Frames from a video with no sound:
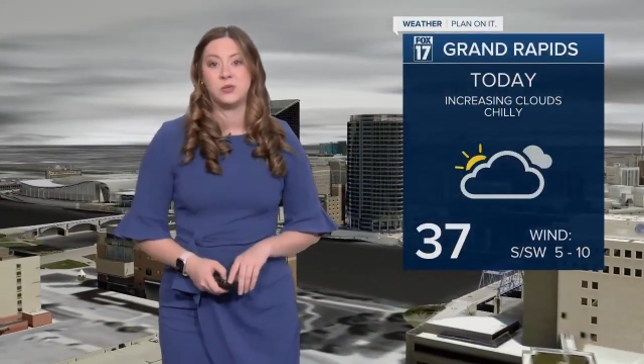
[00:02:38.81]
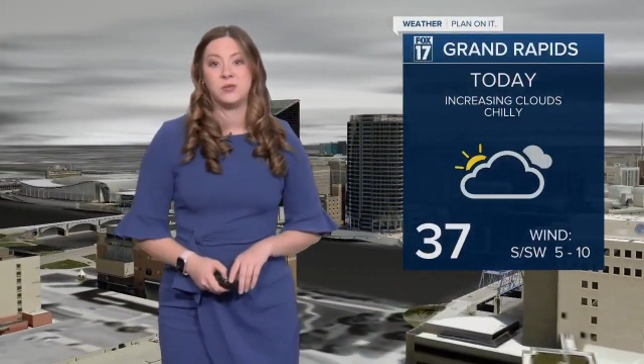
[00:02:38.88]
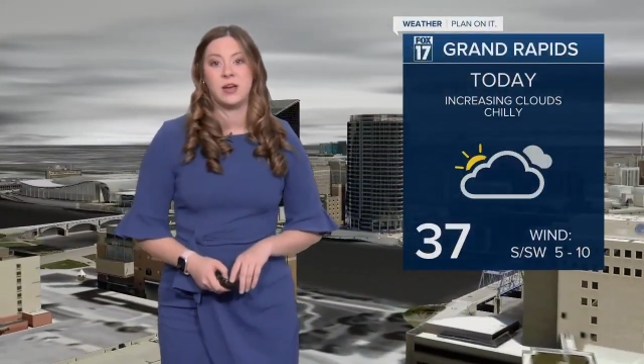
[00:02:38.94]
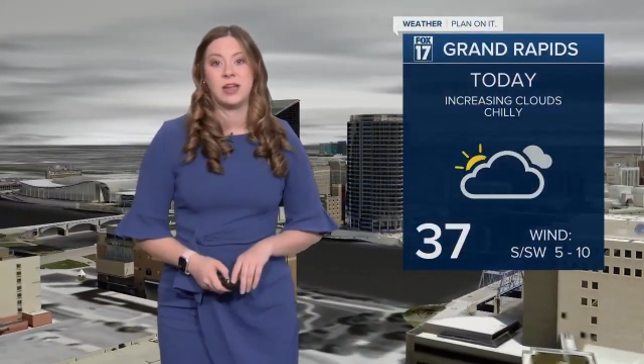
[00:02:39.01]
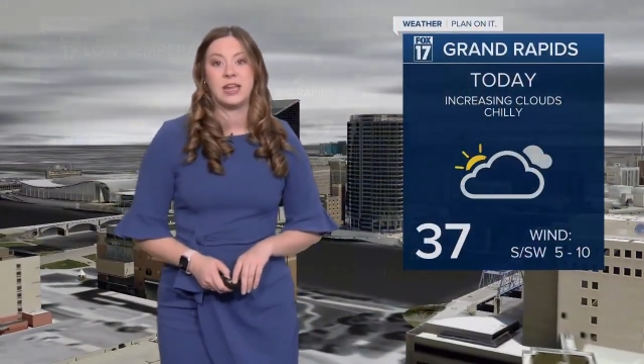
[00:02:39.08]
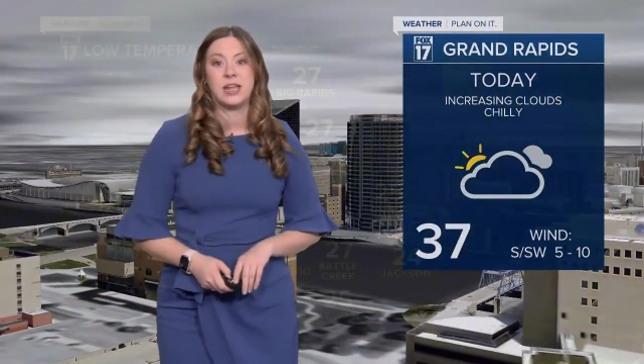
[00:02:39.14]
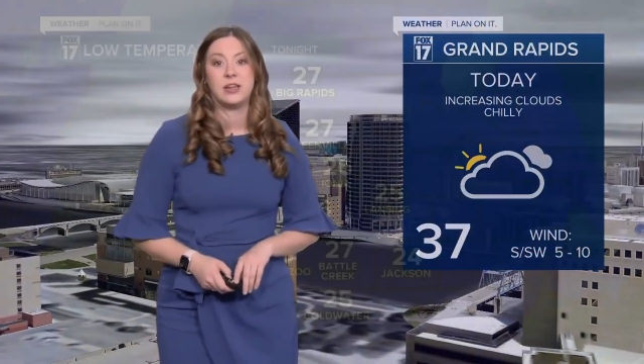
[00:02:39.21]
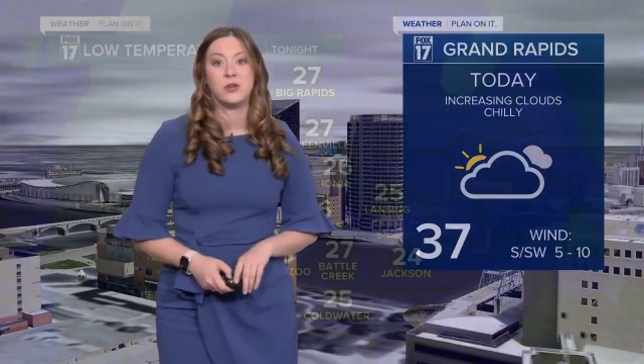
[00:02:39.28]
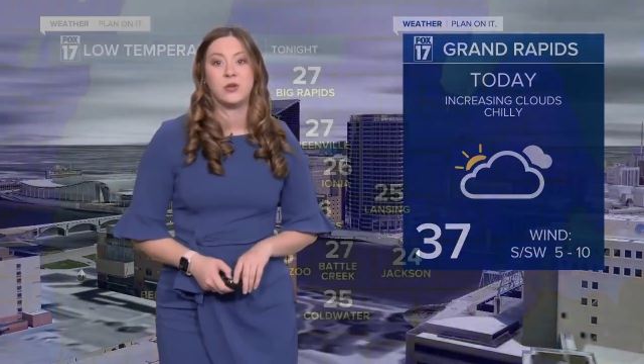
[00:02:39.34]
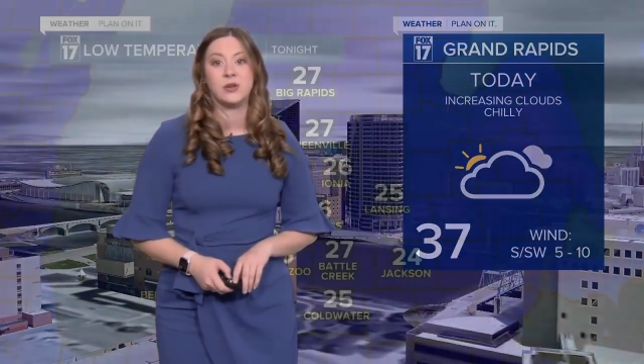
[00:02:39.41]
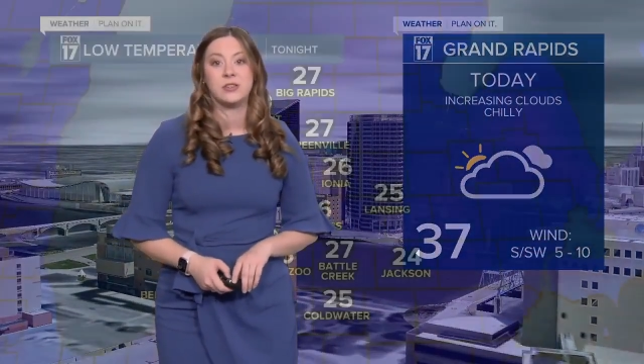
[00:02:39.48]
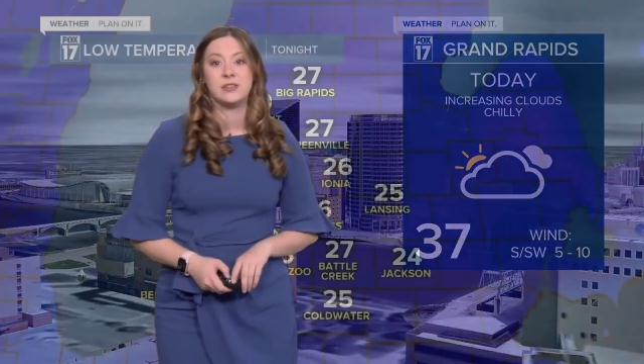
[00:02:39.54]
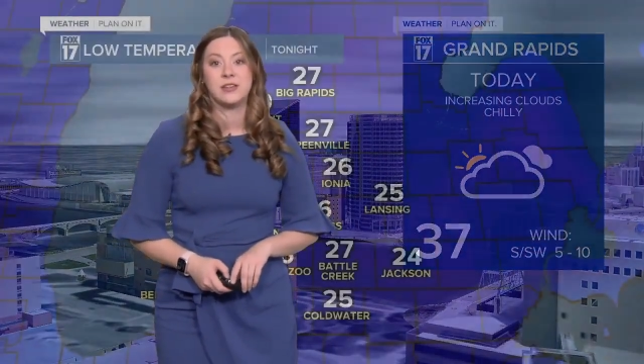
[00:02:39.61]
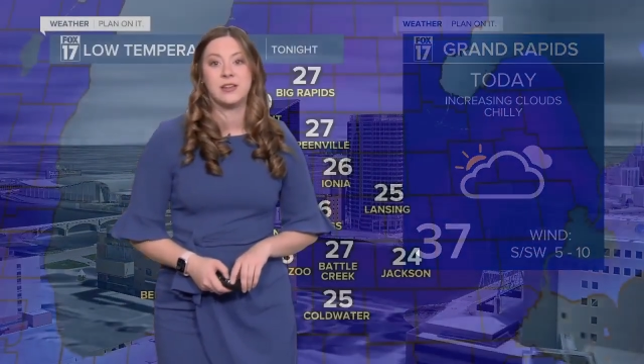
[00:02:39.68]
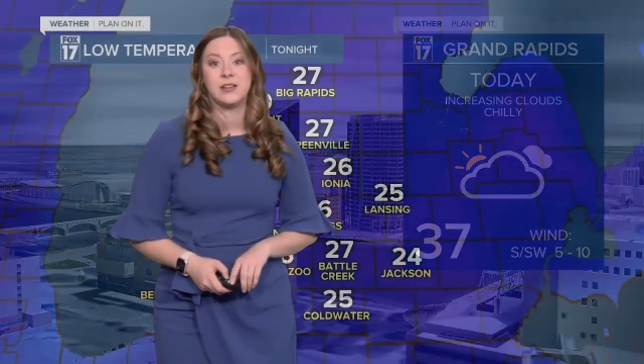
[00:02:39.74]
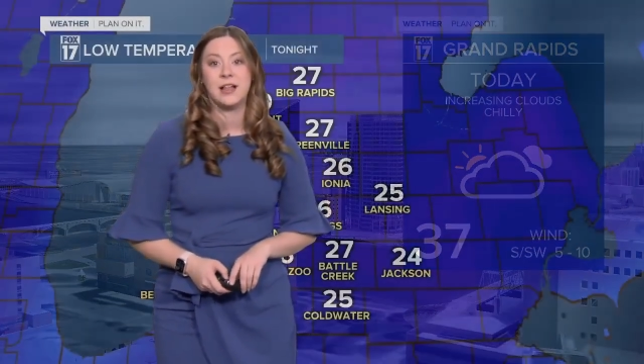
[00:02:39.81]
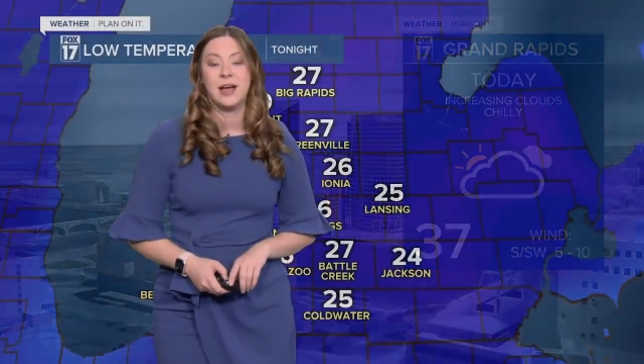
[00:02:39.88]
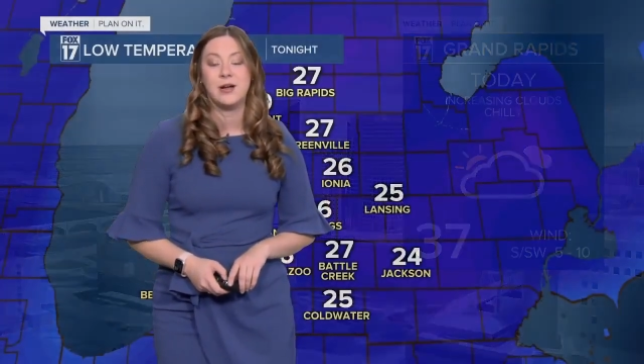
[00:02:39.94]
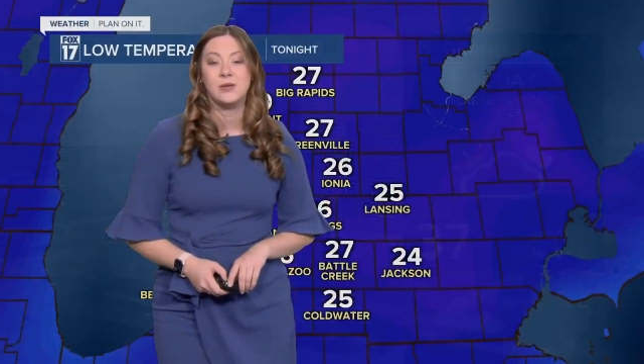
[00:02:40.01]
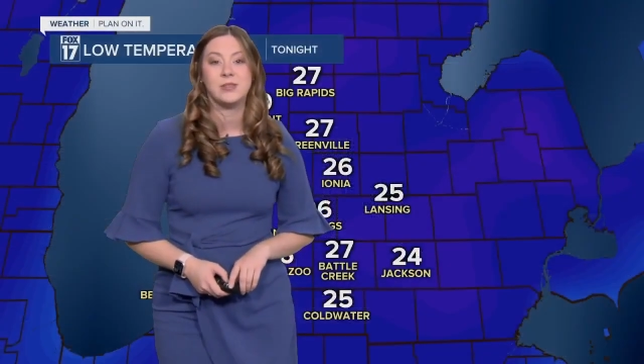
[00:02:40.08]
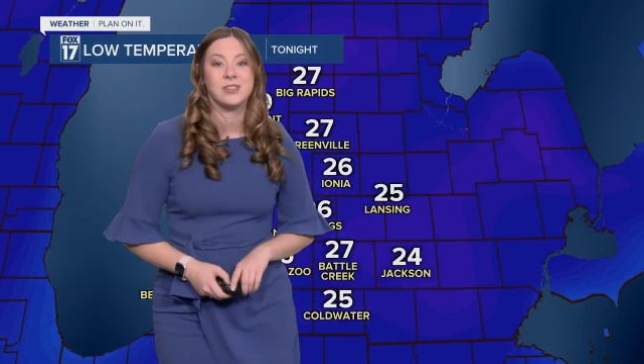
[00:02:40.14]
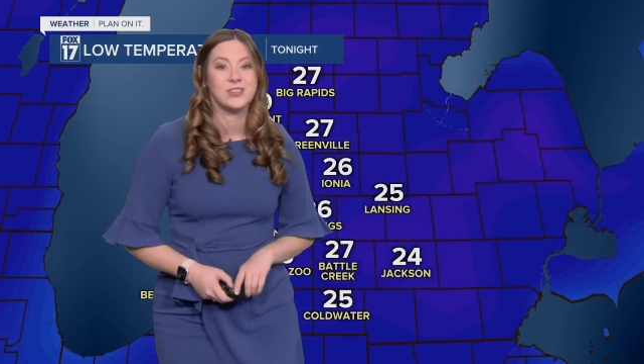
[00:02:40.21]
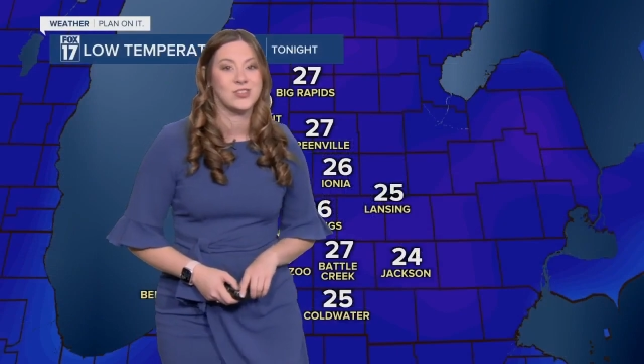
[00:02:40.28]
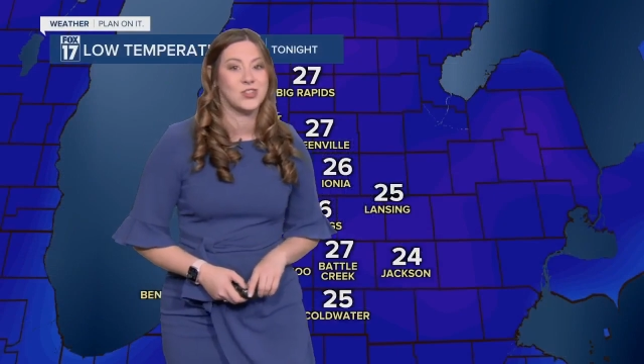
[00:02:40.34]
We've got increasing clouds and